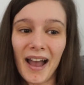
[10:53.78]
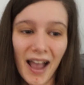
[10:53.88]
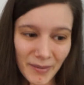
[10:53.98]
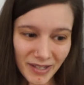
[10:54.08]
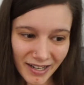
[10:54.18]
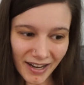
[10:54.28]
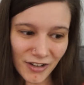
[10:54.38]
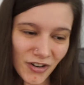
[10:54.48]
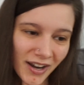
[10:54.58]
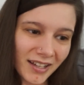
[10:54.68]
I'm gonna kind
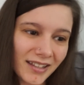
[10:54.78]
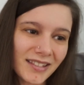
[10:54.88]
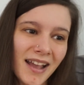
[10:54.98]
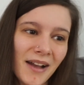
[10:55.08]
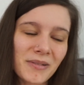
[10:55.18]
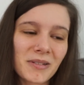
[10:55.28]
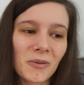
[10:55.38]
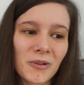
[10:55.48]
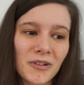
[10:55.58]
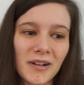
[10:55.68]
of try and get this house in
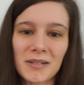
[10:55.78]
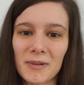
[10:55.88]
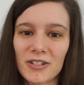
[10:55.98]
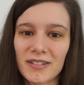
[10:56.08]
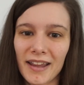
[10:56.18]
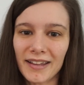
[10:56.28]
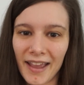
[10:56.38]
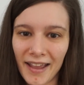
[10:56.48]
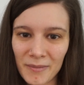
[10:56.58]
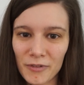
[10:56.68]
order as much as I
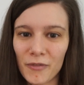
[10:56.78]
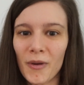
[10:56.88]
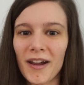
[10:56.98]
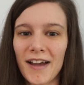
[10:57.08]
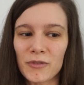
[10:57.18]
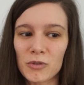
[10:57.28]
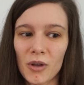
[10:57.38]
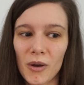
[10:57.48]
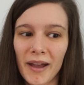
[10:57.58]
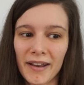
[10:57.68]
can before I have to
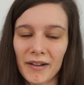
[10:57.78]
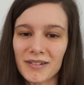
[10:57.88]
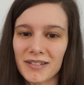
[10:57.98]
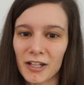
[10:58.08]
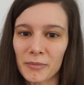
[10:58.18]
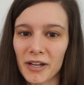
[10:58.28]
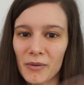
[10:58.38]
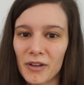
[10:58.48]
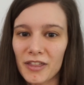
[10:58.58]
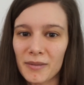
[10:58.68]
go head out to celebrate
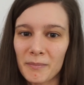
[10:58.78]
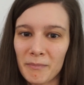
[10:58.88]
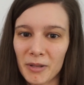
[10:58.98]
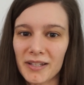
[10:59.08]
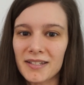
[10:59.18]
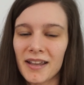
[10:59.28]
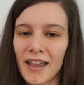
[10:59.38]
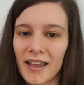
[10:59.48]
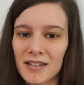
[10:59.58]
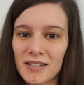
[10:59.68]
with Melissa
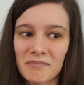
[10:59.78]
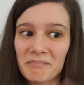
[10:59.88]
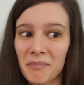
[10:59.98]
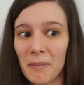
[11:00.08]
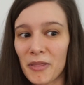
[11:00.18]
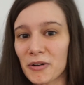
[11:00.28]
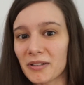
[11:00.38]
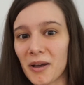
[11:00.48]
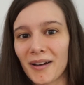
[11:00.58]
and my mother-in-law.